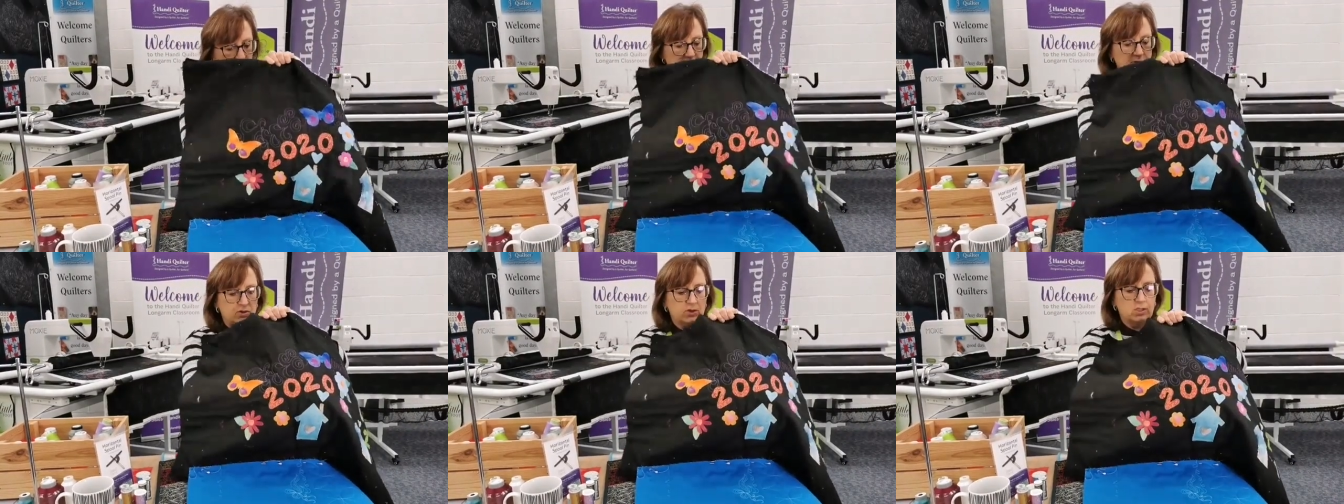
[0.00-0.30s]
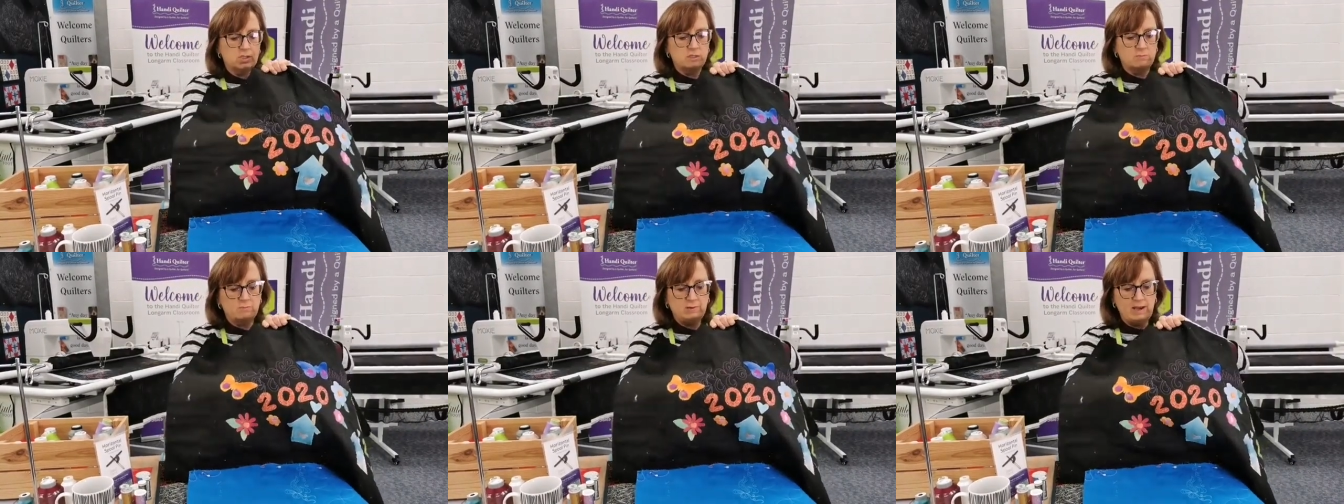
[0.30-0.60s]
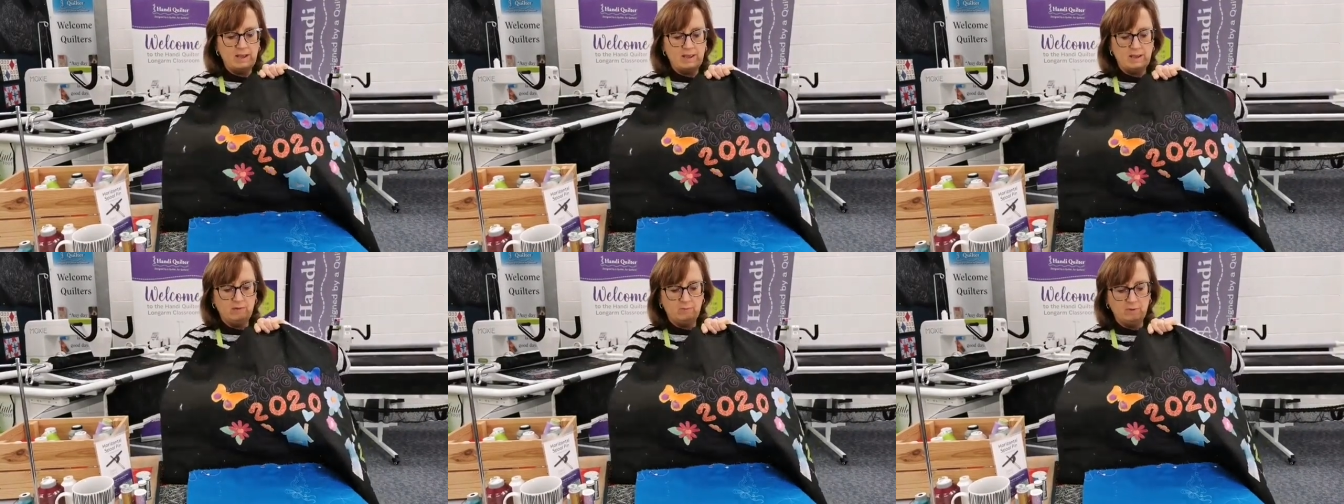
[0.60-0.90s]
It's just
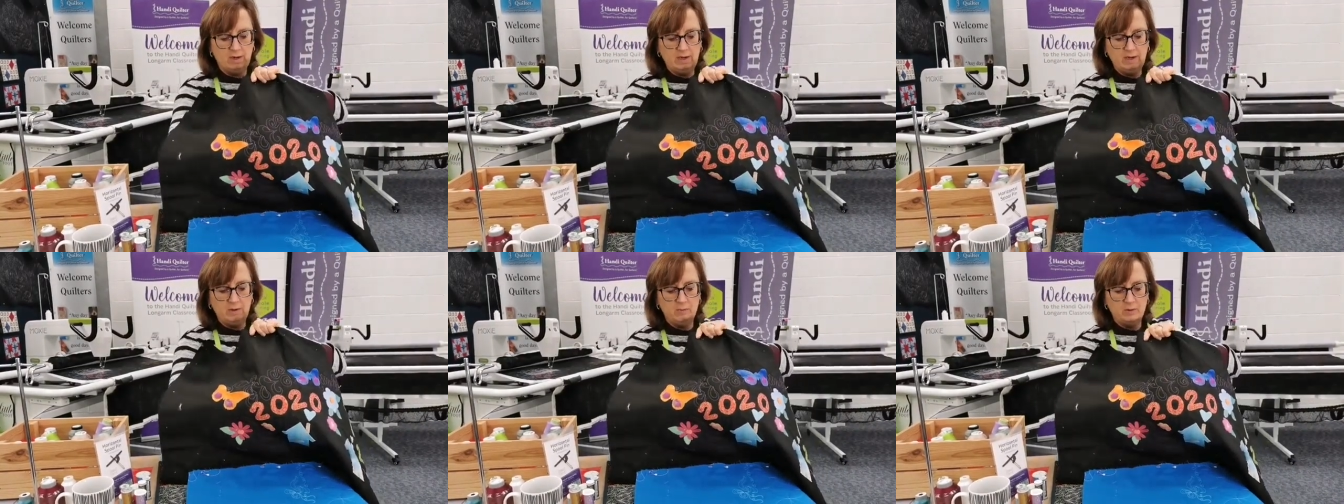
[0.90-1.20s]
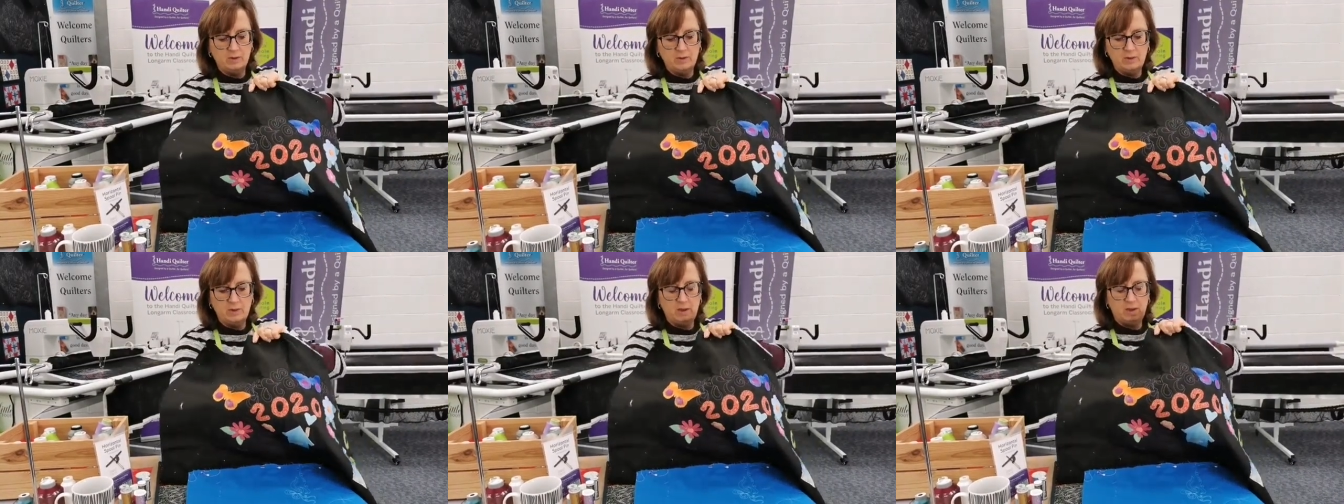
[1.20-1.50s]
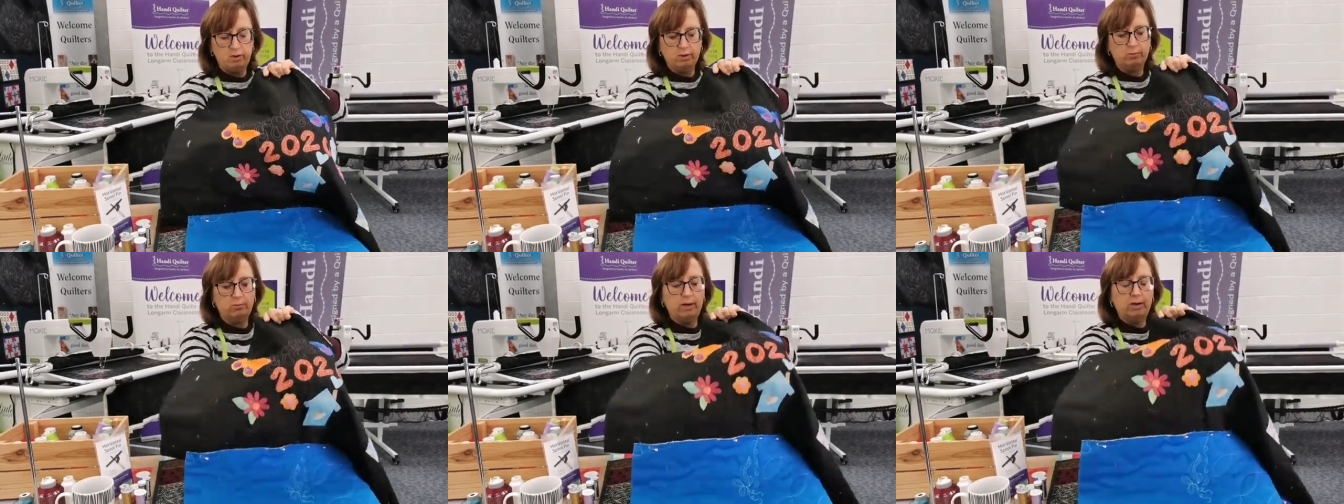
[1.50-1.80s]
playing really with,
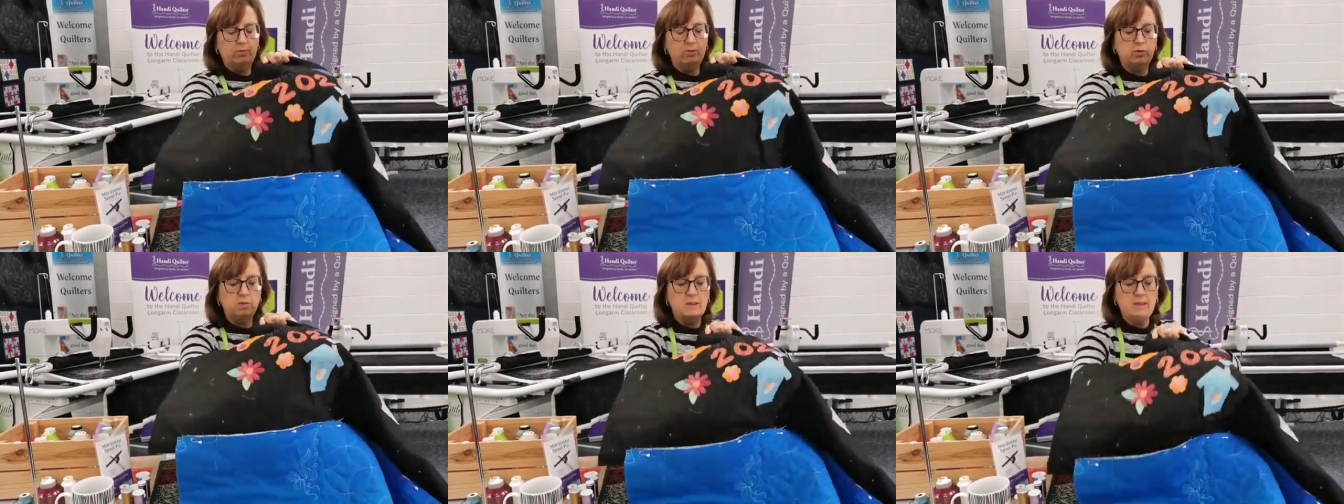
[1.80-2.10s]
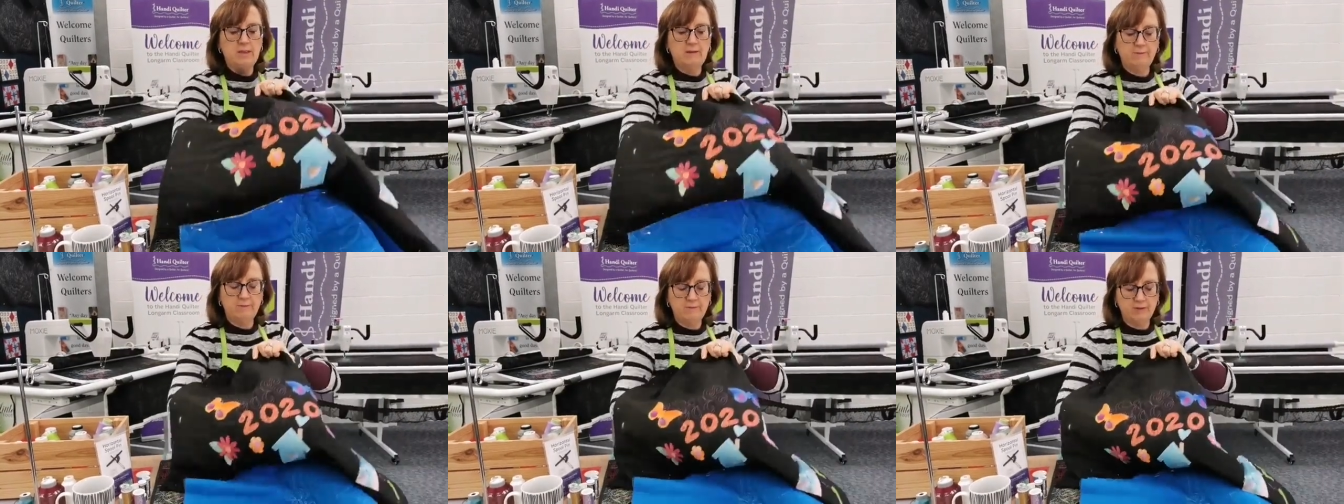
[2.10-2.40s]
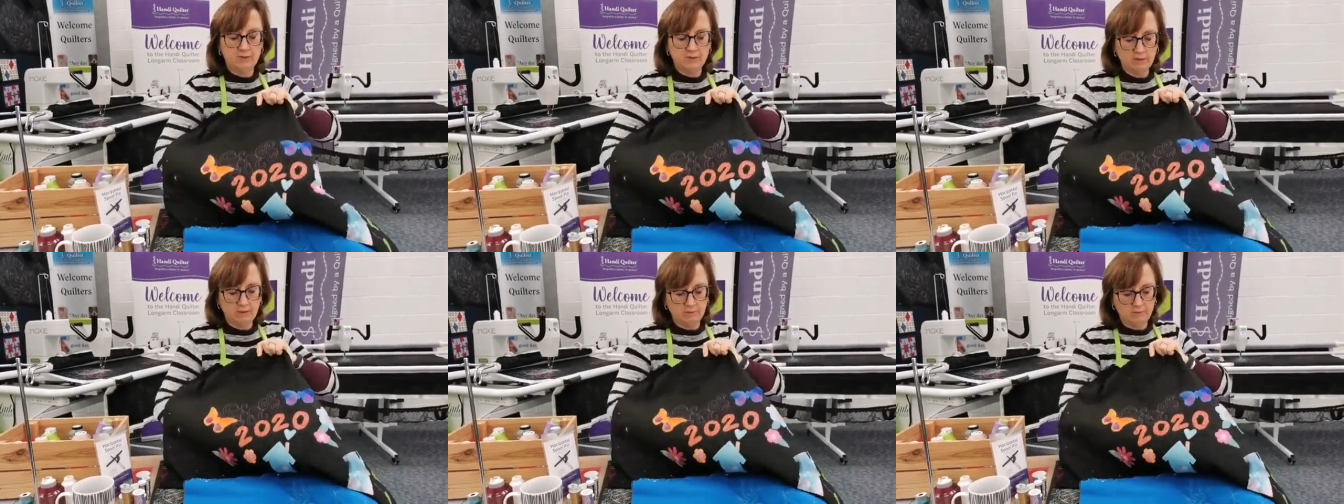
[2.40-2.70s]
I was playing with the
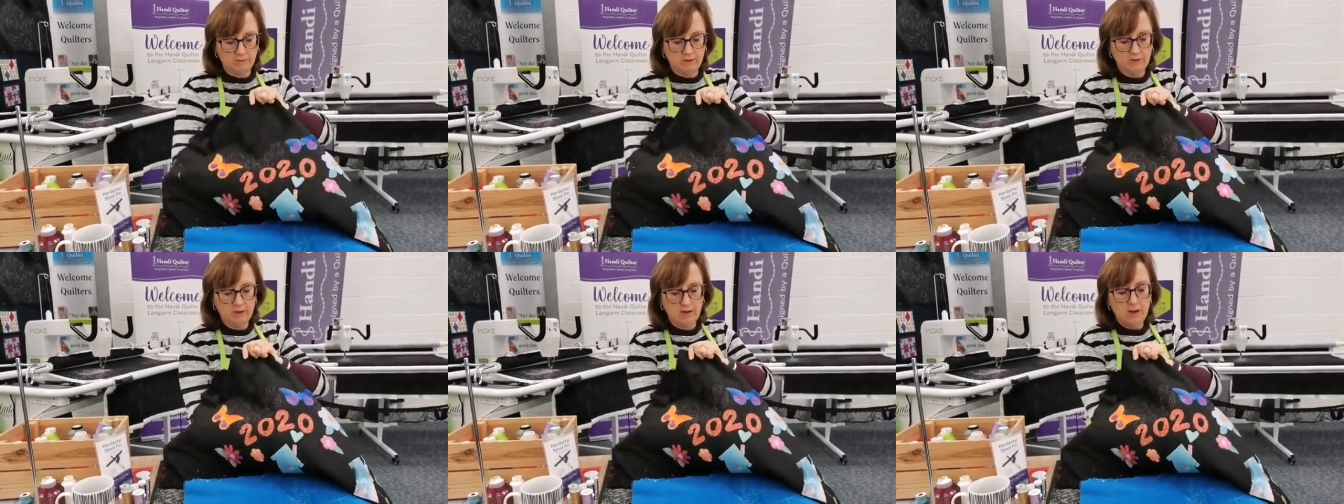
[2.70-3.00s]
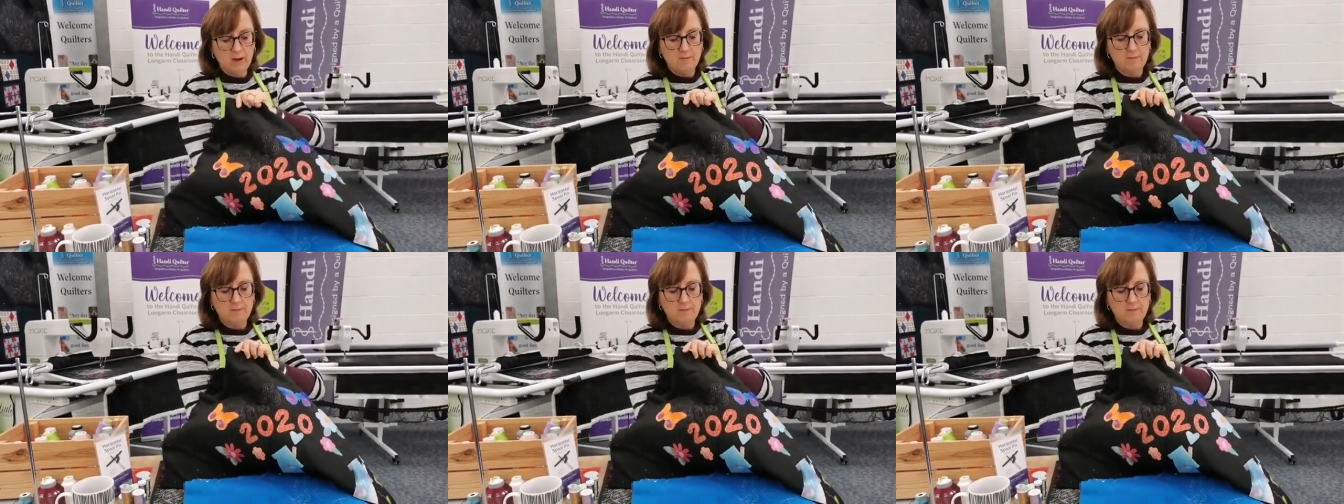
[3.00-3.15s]
felting foot.